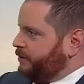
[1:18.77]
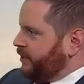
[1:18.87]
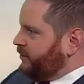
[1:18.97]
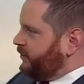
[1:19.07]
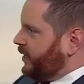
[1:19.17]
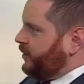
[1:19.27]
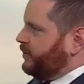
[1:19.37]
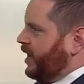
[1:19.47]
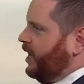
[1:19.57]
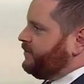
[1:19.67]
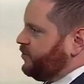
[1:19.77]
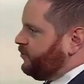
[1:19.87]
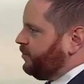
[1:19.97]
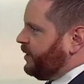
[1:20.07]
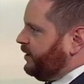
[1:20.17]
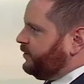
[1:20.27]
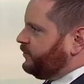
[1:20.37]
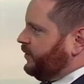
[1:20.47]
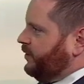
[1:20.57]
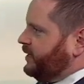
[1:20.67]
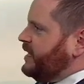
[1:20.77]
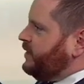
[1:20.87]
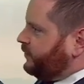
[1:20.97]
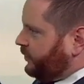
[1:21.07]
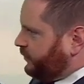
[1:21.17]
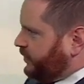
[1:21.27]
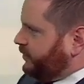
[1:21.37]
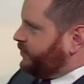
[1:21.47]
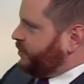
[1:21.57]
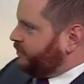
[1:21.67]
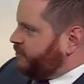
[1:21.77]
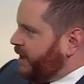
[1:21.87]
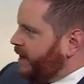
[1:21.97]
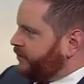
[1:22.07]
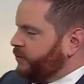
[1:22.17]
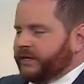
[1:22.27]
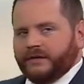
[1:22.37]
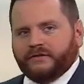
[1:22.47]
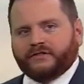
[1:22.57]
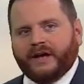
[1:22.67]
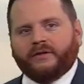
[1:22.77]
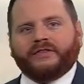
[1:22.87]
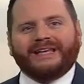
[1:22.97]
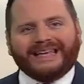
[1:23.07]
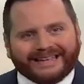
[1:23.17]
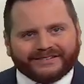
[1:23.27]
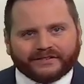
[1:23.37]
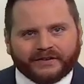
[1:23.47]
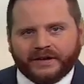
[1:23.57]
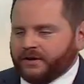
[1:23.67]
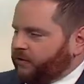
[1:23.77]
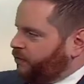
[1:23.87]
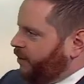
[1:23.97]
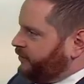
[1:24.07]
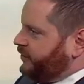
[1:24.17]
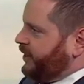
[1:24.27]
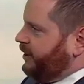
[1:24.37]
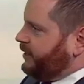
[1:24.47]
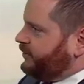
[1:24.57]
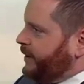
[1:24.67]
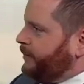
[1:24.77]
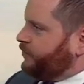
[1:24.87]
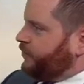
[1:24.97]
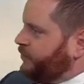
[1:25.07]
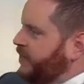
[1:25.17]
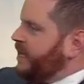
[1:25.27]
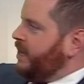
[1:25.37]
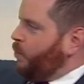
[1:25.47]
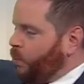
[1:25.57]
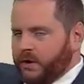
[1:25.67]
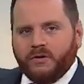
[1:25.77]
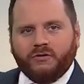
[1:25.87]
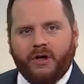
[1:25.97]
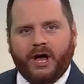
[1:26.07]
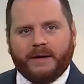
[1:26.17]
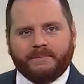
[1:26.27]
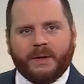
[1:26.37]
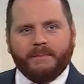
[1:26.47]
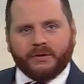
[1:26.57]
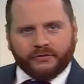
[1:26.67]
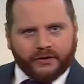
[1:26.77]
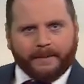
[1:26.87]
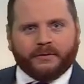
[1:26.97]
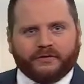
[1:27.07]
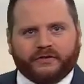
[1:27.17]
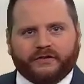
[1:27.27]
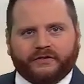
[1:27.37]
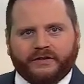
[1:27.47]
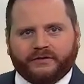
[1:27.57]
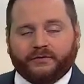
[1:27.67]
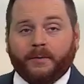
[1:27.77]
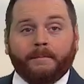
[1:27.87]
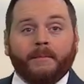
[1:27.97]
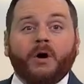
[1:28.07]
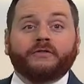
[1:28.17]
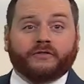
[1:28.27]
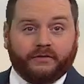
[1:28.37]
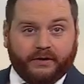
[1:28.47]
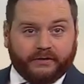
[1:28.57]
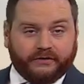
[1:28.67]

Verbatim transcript: But here's another live view from Marysville and still seeing some of those clouds looking southeast across the area. Temperatures will climb middle to upper 60s for most of us.